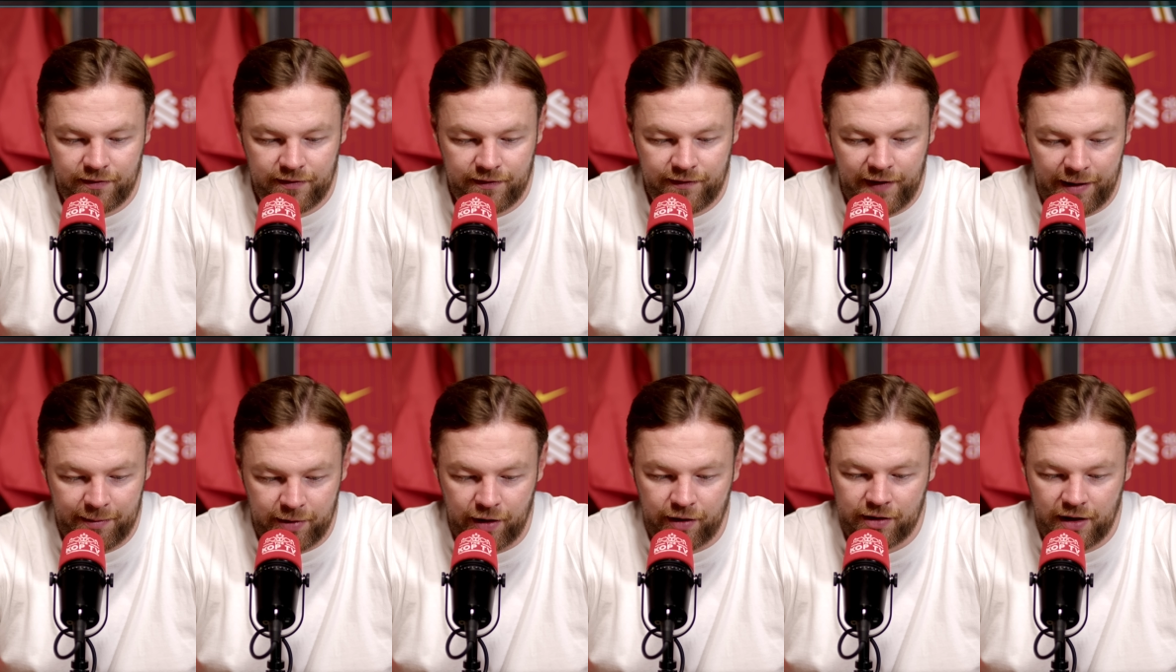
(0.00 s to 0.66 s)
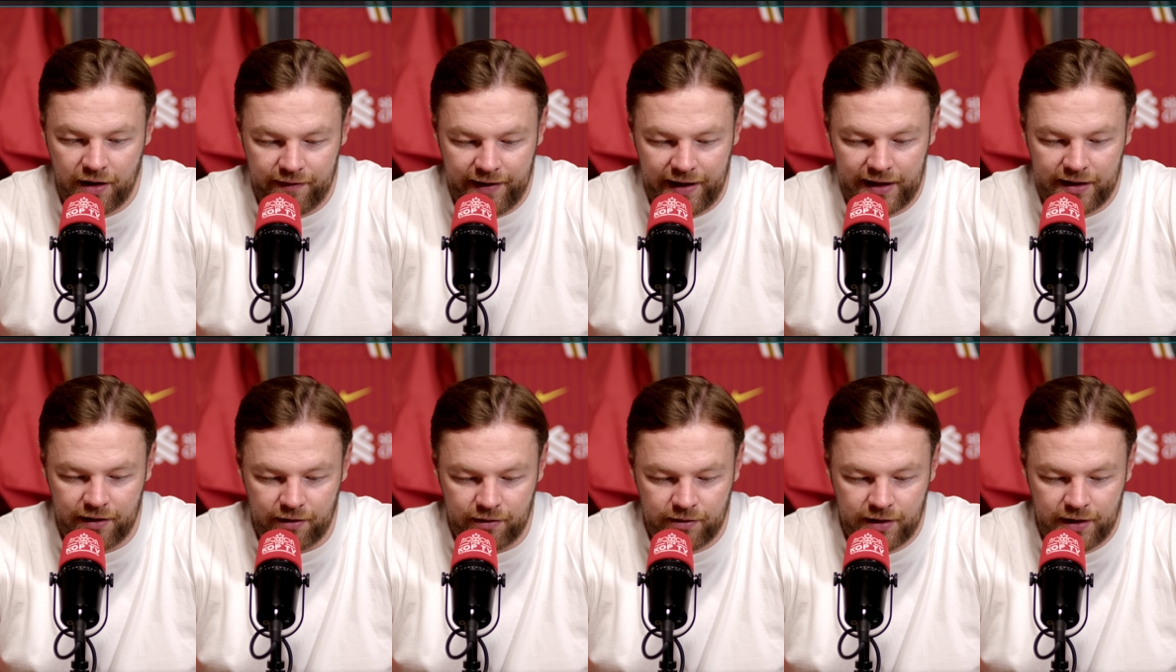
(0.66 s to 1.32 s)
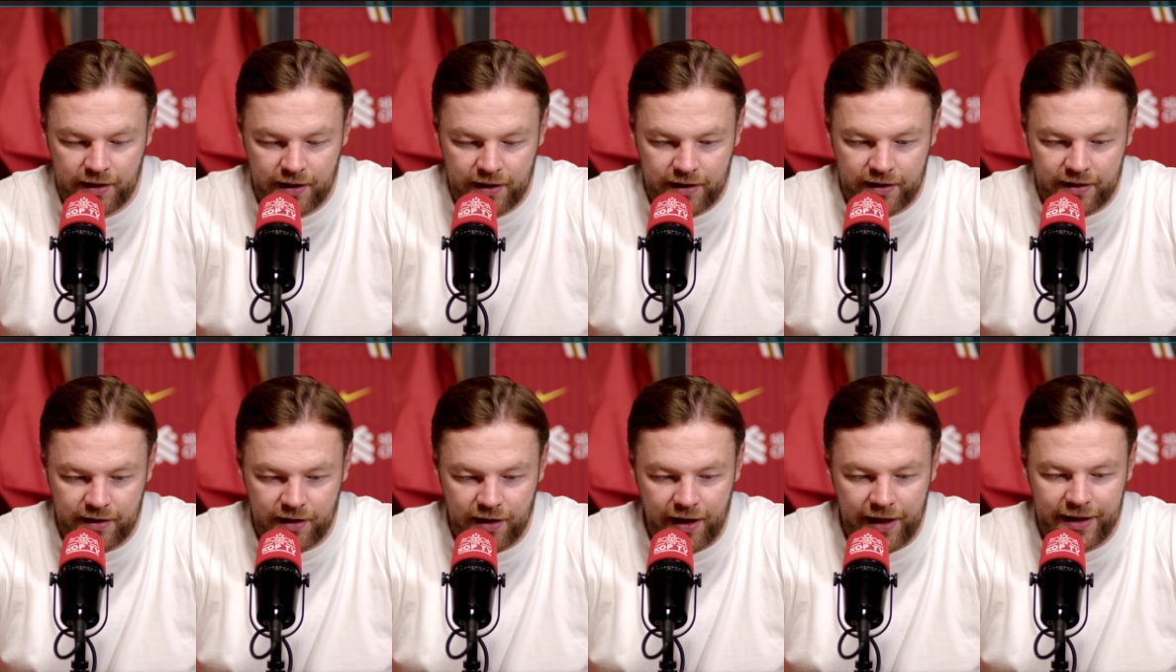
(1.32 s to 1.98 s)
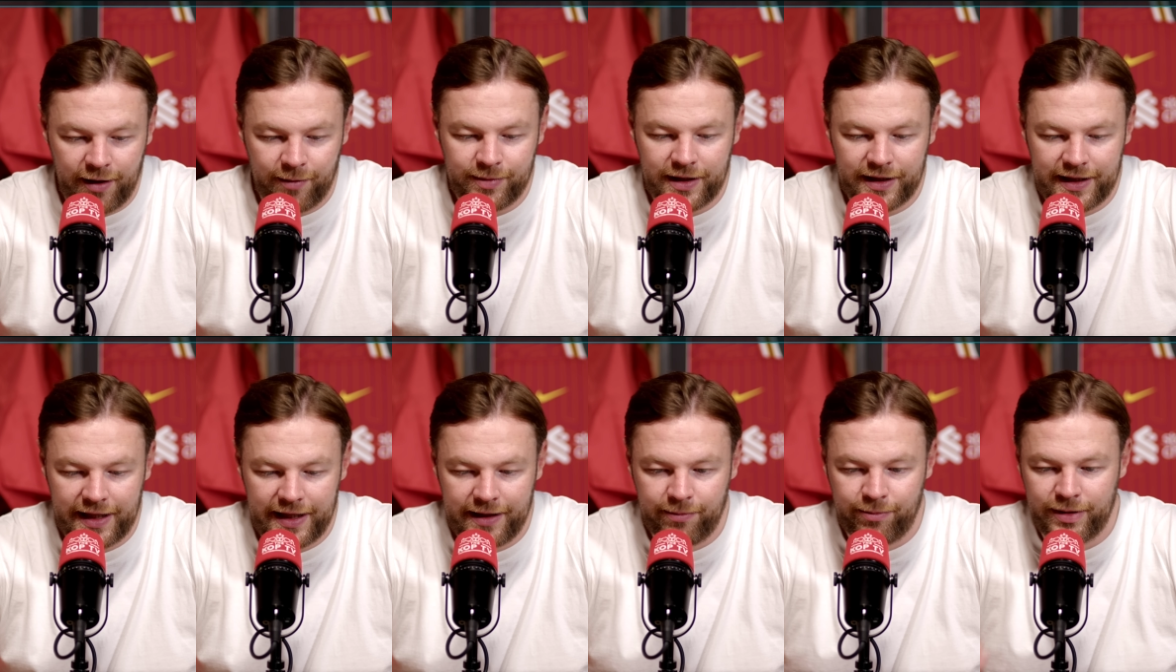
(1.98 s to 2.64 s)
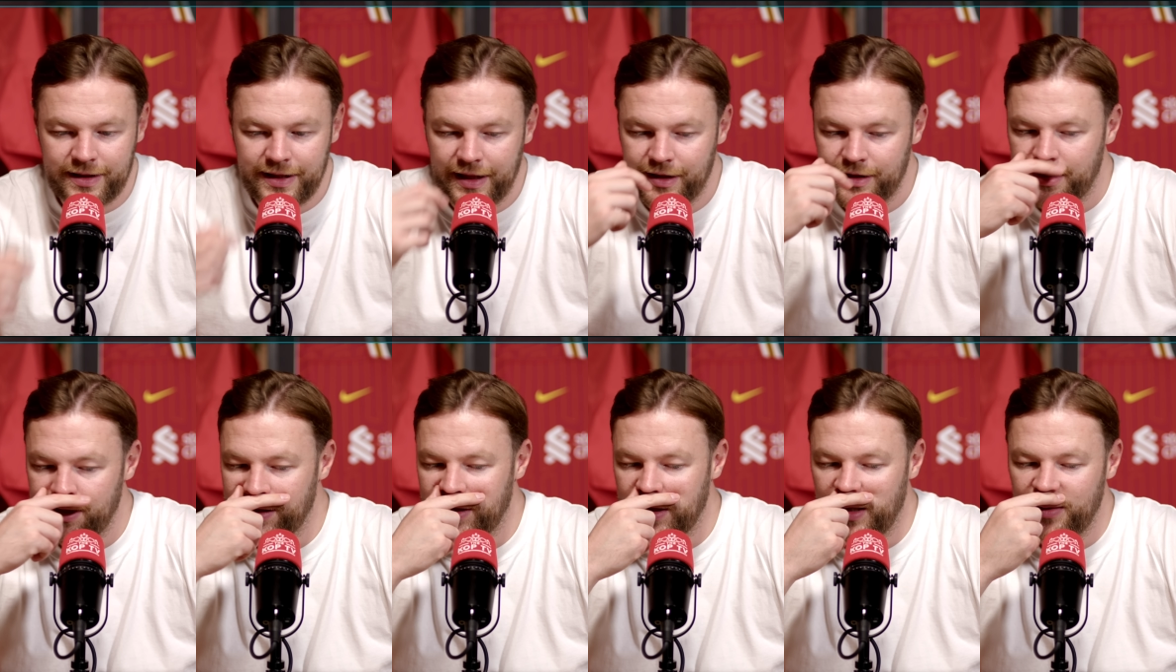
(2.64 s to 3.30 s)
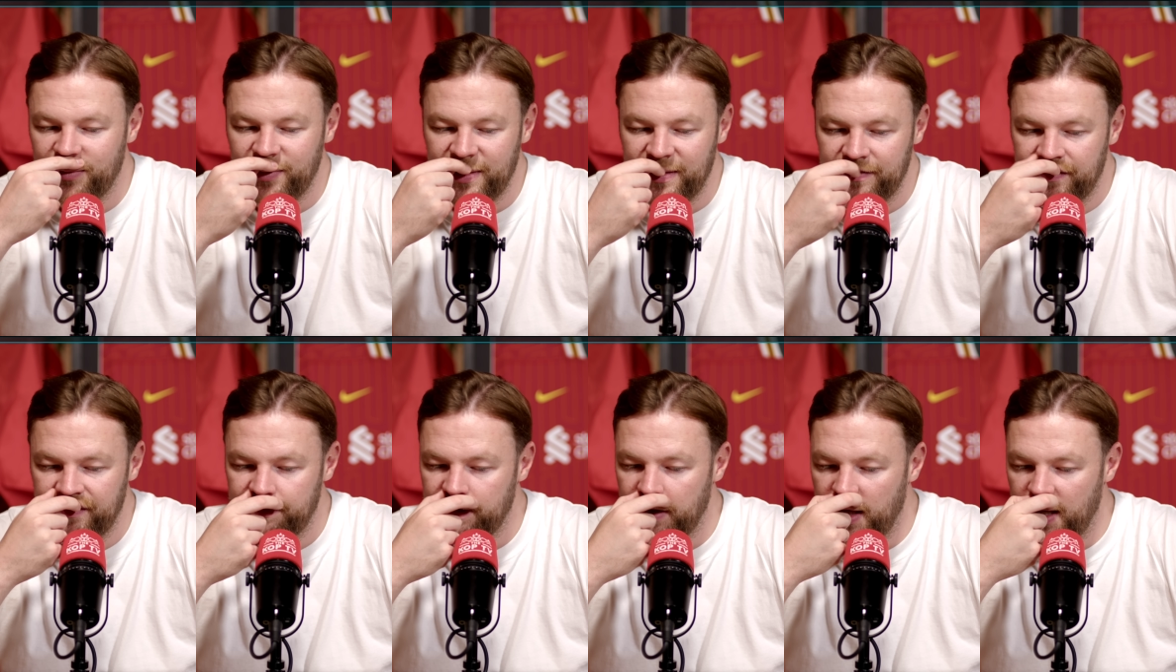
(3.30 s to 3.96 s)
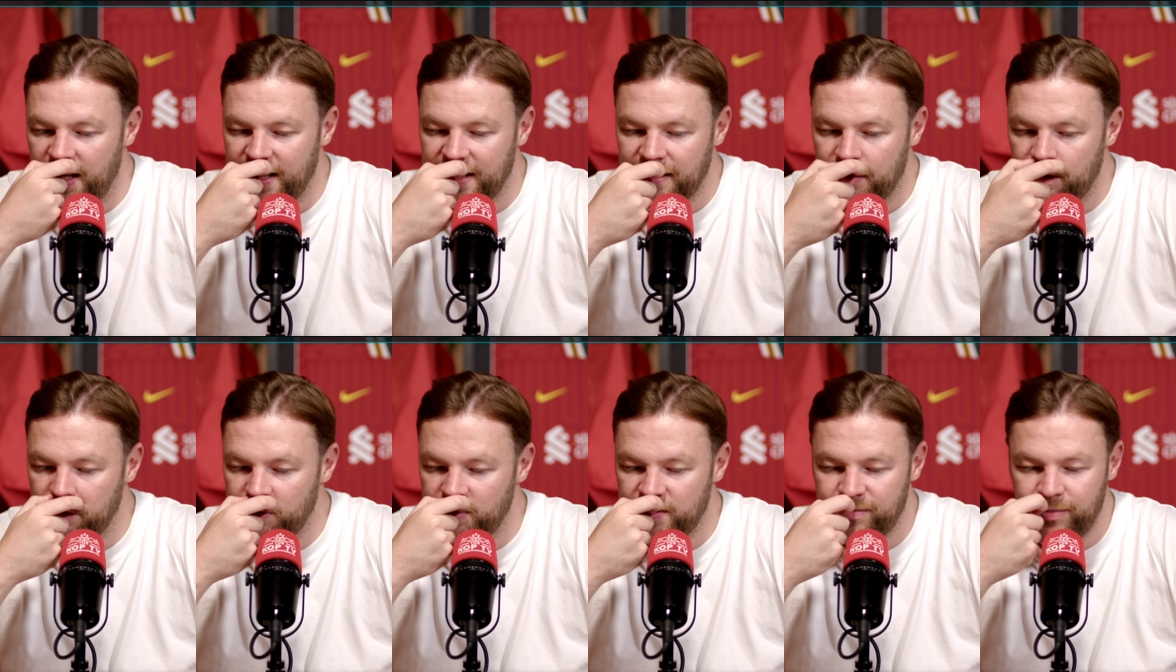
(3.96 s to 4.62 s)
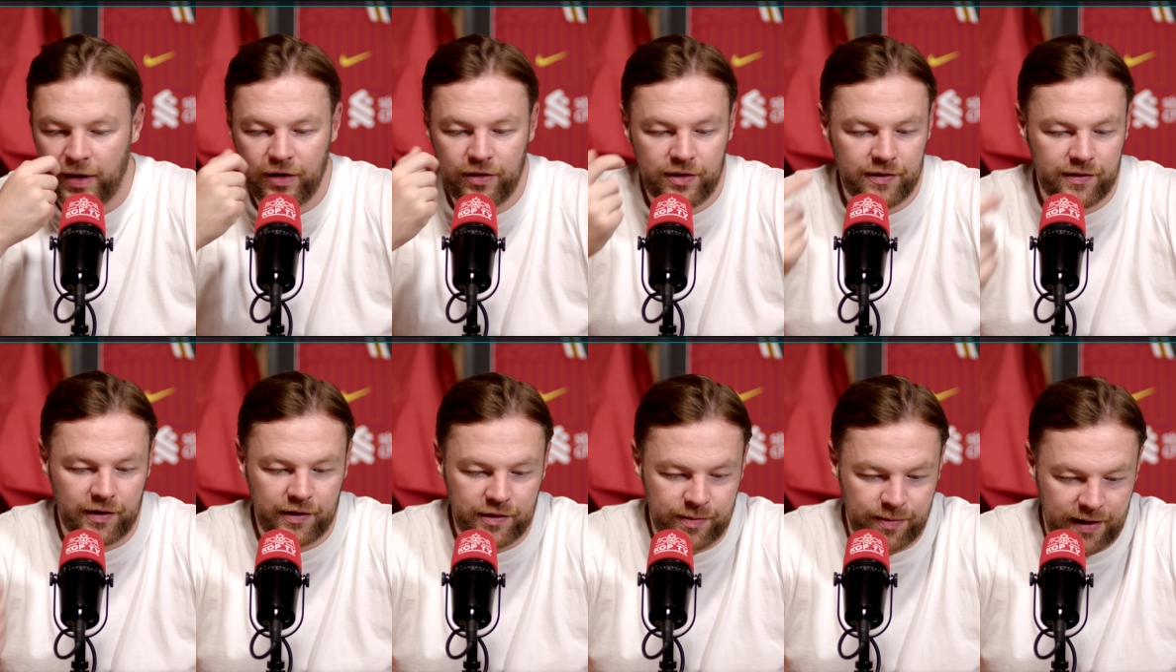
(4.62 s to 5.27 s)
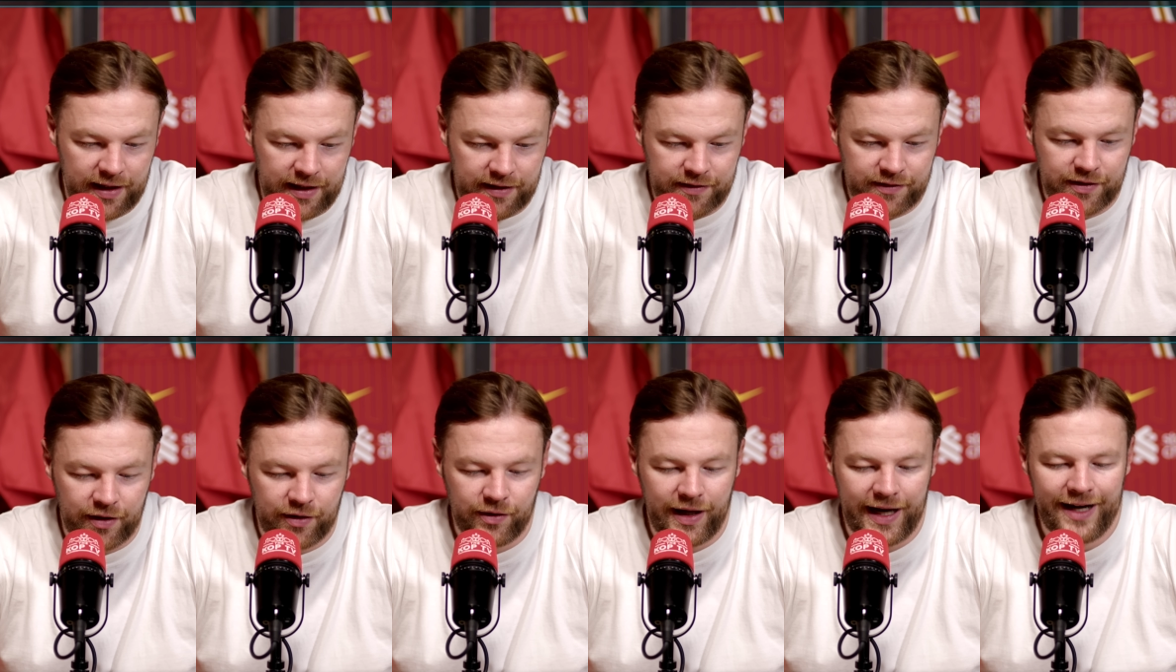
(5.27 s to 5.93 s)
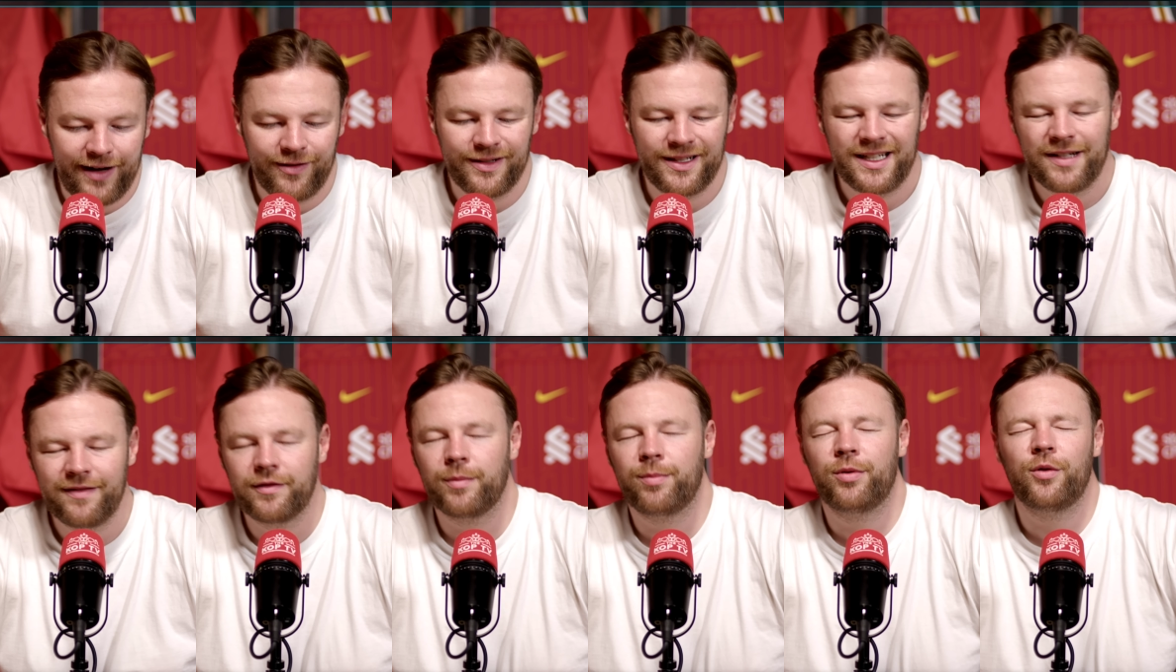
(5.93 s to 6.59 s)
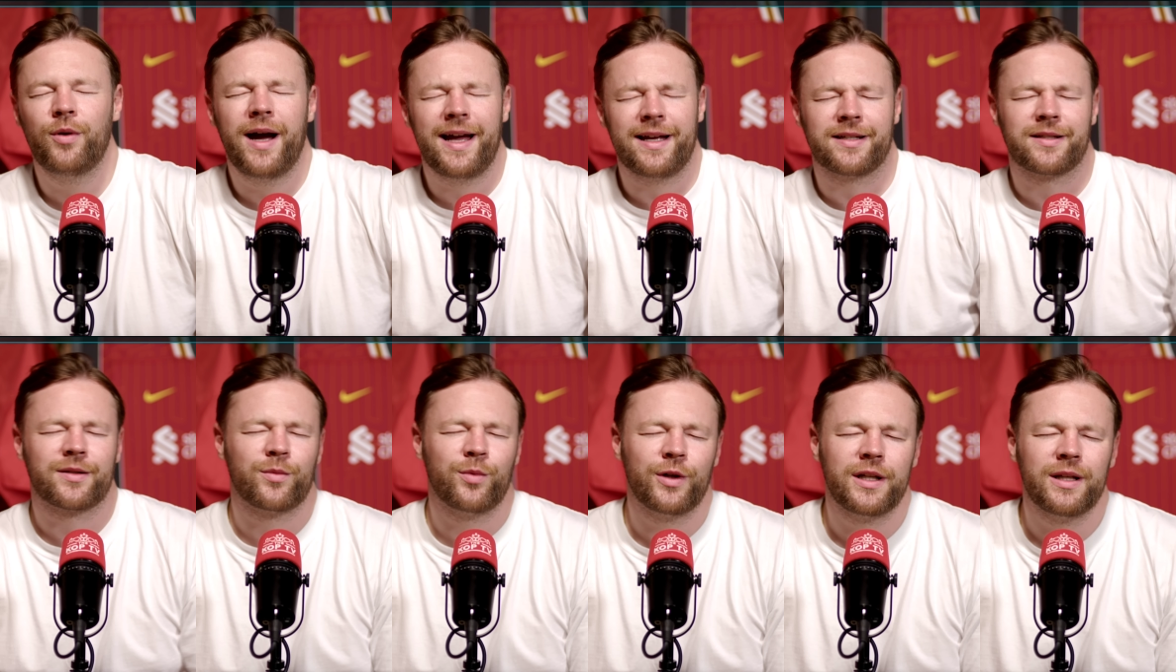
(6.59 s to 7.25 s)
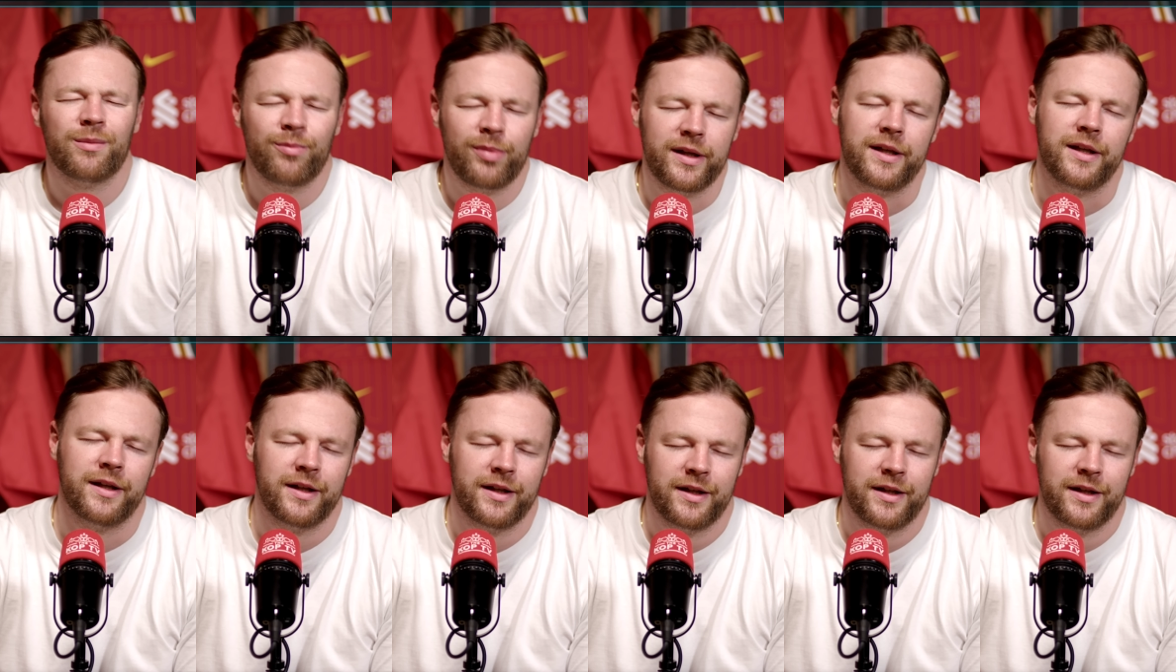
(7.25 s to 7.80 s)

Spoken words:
Fabio Carvalho. The lineup that they're potentially going with includes both of those players. So how Liverpool-esque would it be,